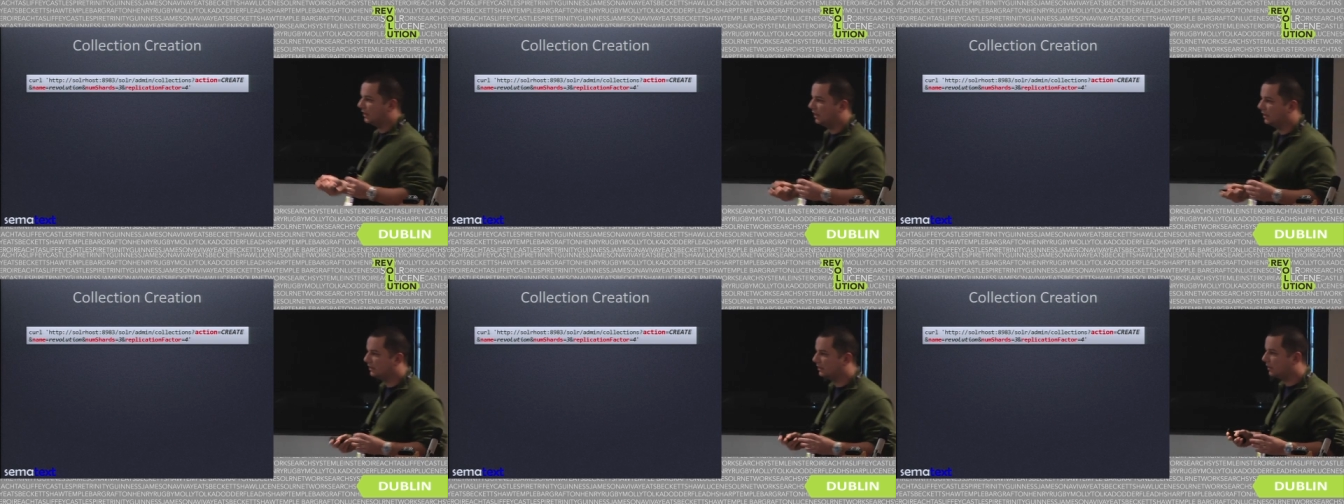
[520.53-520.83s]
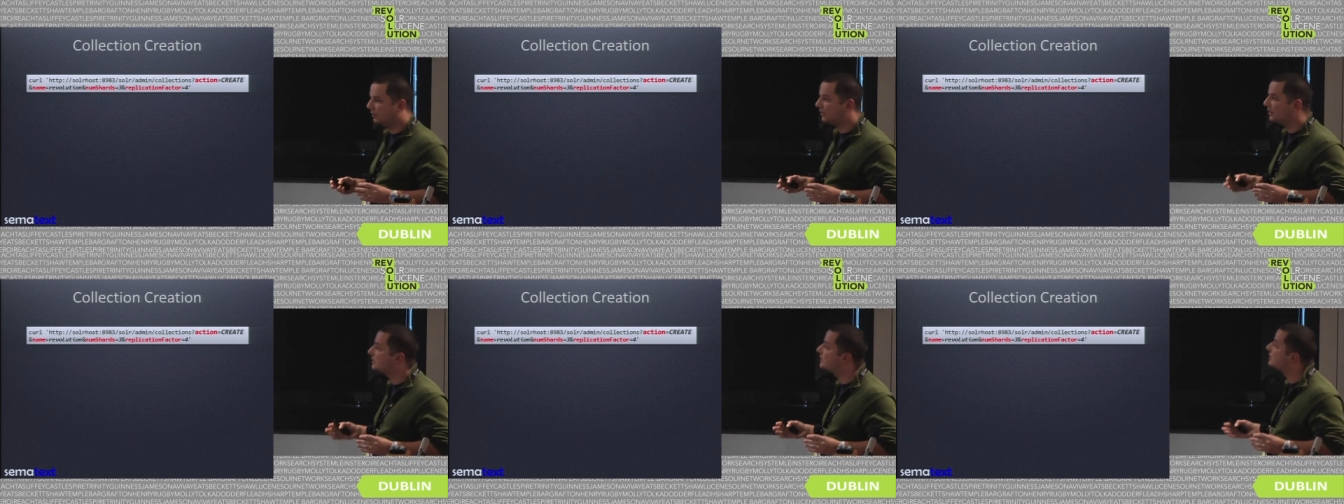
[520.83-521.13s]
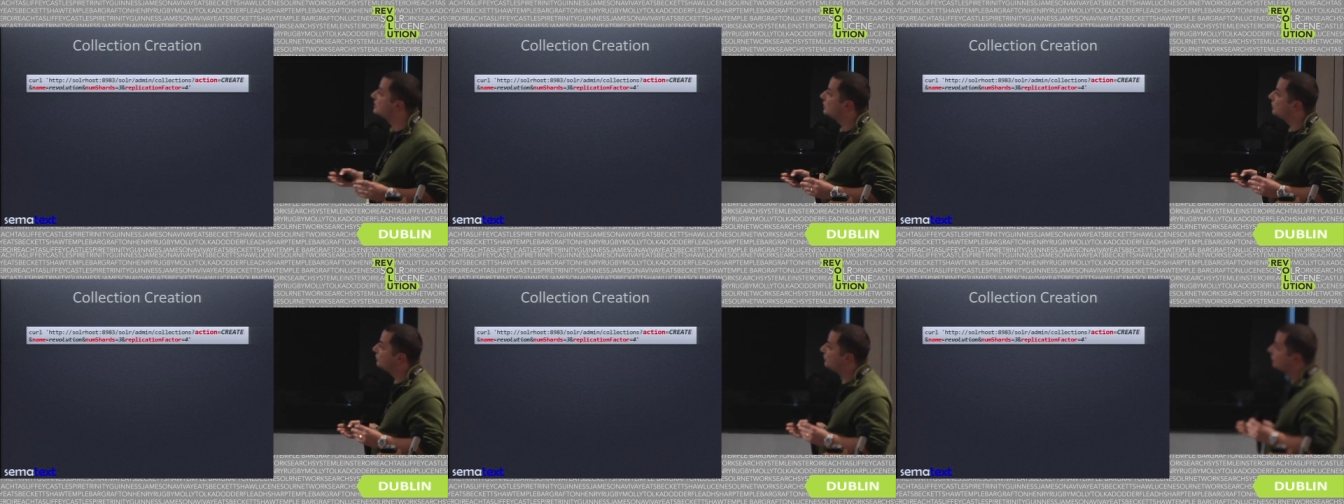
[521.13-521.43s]
and now let's
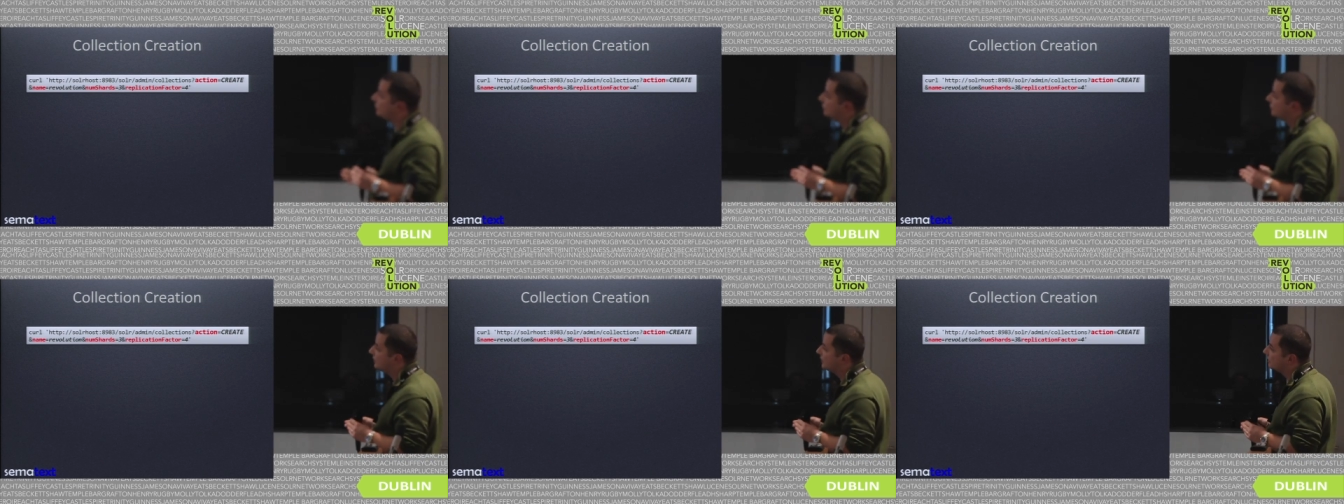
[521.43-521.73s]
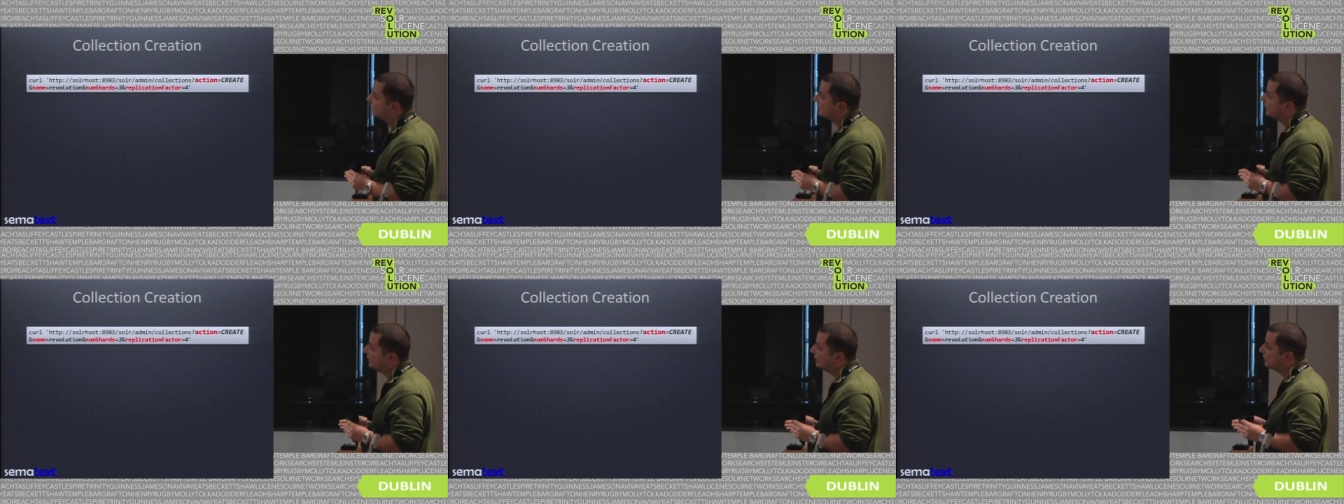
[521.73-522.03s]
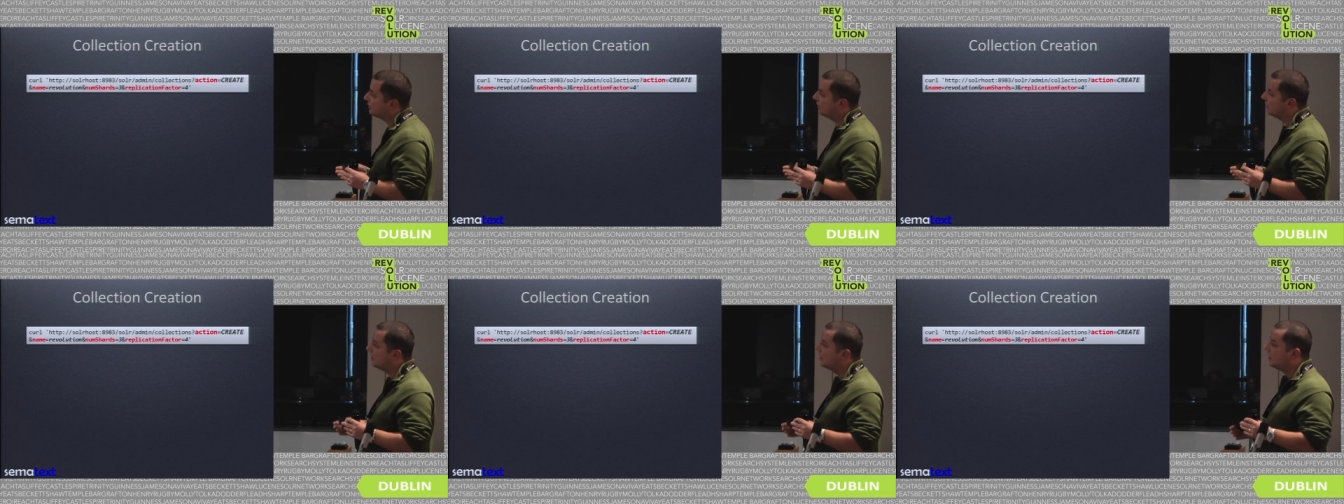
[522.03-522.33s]
stop for a bit
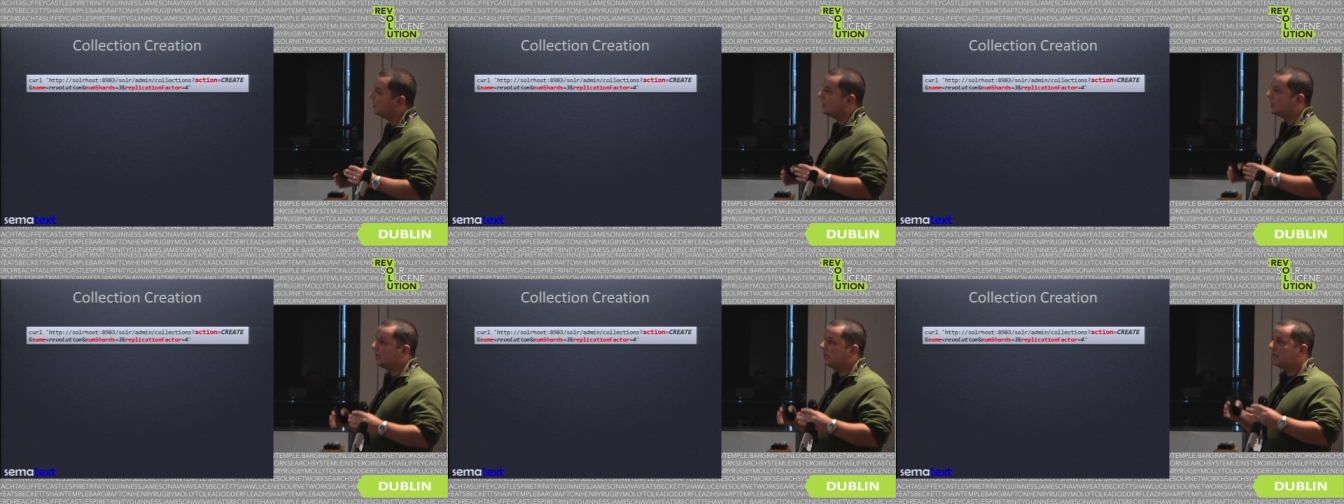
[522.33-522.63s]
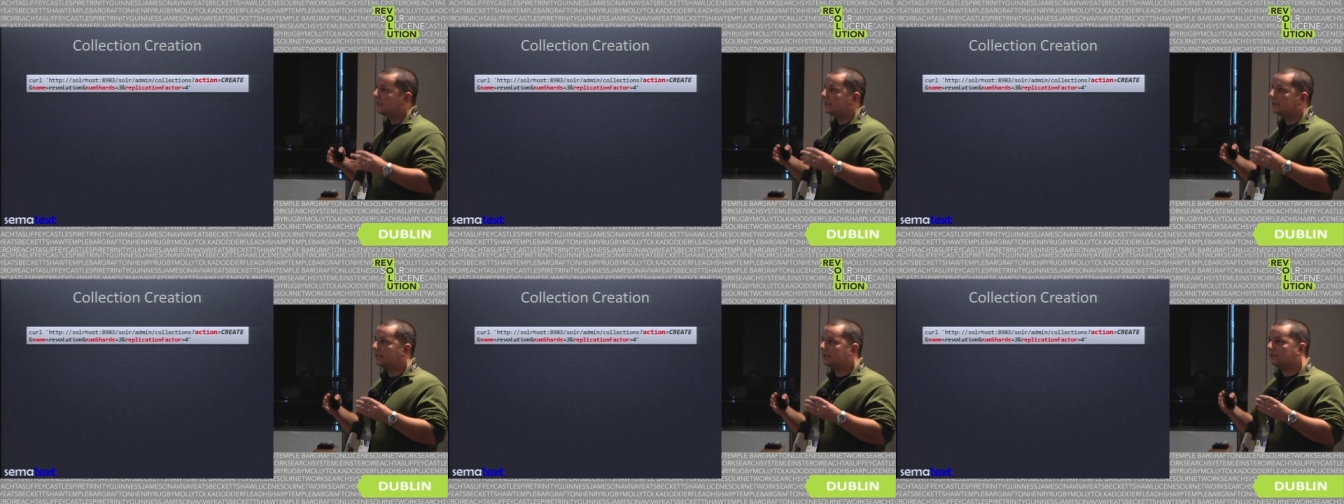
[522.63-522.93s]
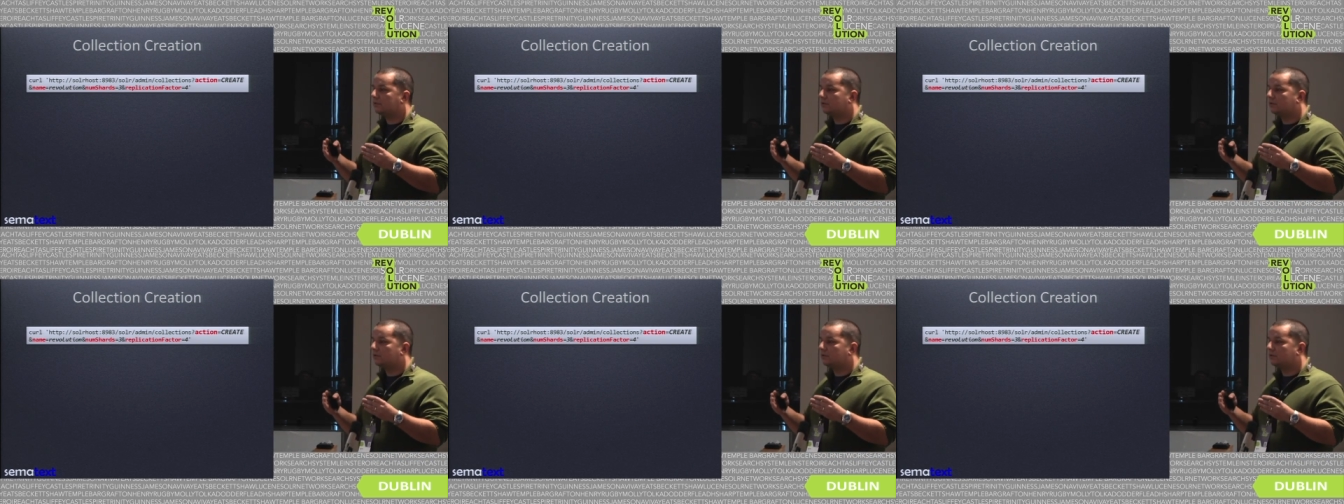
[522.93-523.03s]
here, that